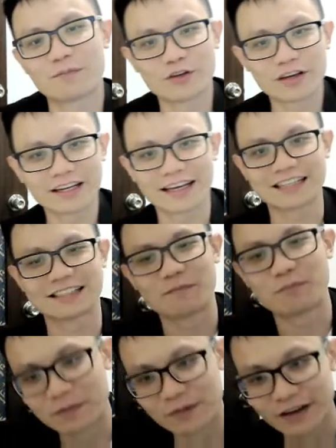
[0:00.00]
doing the exam
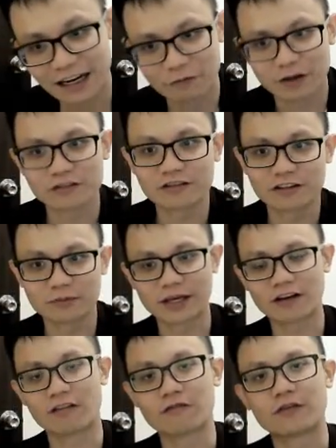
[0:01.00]
paper, I want you to be
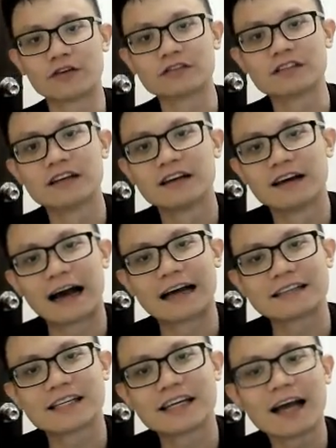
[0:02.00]
confused. I
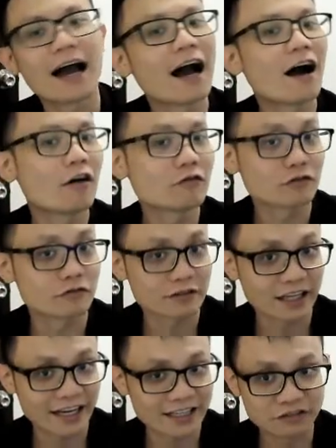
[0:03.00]
say how to
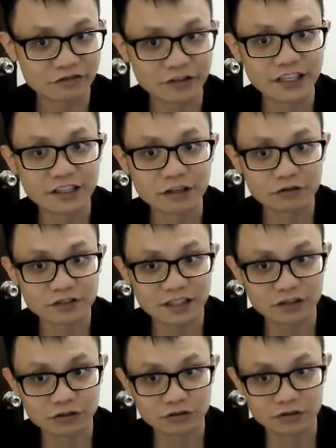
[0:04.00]
test
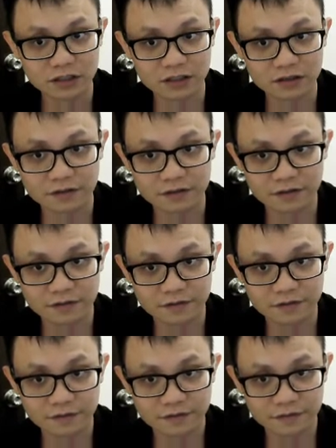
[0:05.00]
reducing sugar.
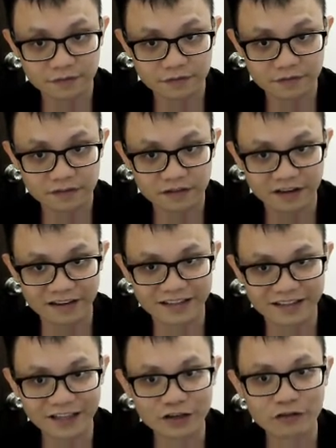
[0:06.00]
And
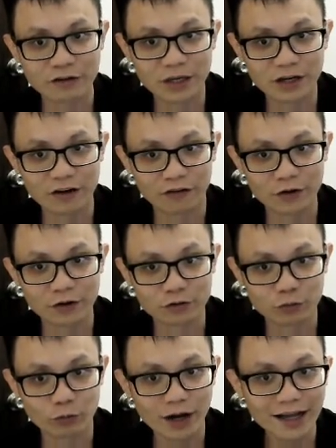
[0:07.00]
then you will be confused.
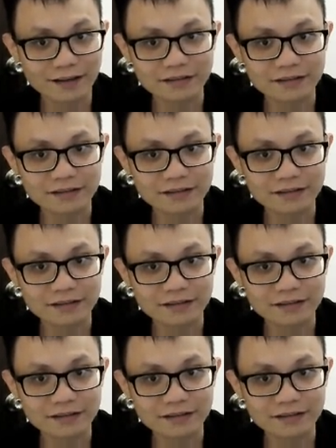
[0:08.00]
What?